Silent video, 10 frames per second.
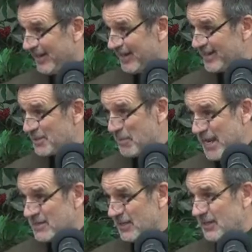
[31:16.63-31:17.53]
It's
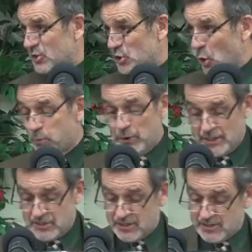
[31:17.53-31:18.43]
amazing. It's sobering,
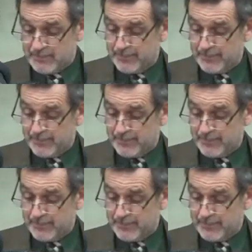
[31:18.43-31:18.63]
isn't it?